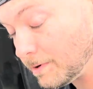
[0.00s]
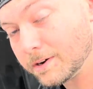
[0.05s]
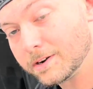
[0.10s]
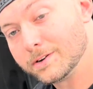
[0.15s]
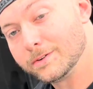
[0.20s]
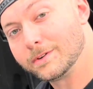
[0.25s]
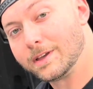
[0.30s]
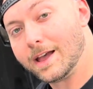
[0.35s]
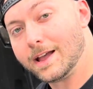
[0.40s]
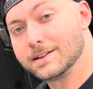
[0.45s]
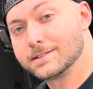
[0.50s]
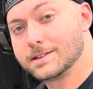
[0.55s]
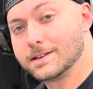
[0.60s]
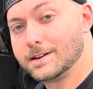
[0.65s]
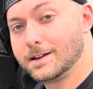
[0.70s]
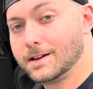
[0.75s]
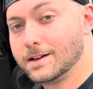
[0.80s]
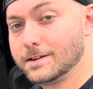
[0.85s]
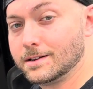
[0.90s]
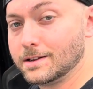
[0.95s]
a new gasket
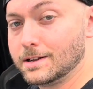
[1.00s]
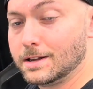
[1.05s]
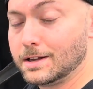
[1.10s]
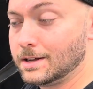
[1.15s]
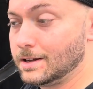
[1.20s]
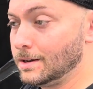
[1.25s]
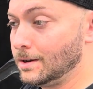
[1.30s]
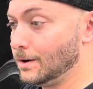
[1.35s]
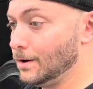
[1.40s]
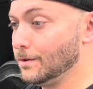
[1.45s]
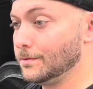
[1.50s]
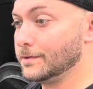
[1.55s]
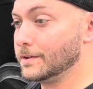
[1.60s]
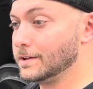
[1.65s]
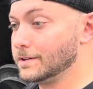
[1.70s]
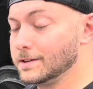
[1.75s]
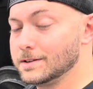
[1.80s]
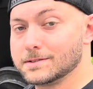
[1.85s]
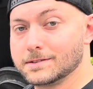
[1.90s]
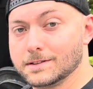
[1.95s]
on. Hopefully
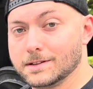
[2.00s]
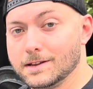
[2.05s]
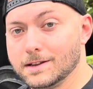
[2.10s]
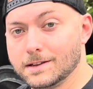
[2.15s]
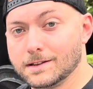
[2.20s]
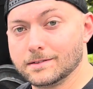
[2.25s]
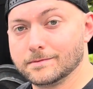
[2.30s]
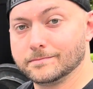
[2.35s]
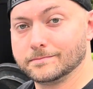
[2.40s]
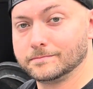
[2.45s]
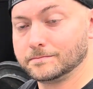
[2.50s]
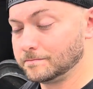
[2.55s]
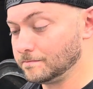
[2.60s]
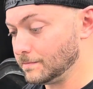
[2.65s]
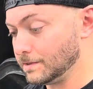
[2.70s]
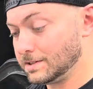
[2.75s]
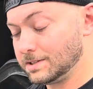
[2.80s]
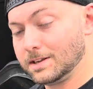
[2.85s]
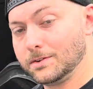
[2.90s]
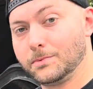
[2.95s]
it doesn't leak, and
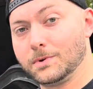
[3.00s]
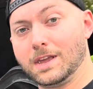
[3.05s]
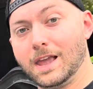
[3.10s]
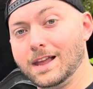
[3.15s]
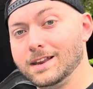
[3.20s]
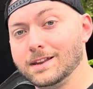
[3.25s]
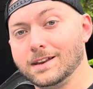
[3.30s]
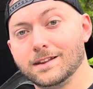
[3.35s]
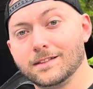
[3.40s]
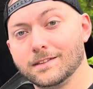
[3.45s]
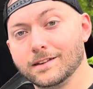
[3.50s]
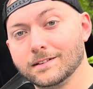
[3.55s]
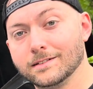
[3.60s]
let's see if we gained anything.